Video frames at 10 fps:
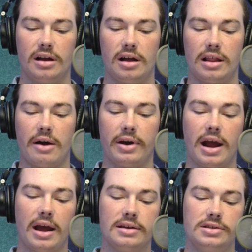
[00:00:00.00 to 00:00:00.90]
allowing
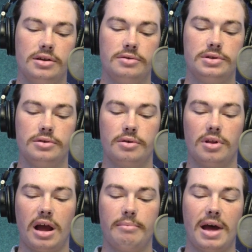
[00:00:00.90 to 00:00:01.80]
ISU to
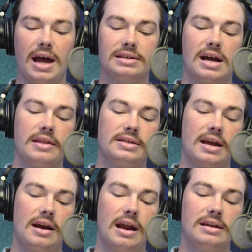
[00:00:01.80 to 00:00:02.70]
climb back, tie the
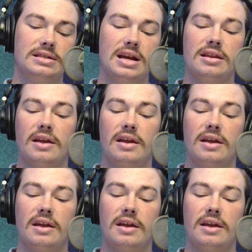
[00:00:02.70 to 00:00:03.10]
set at 18,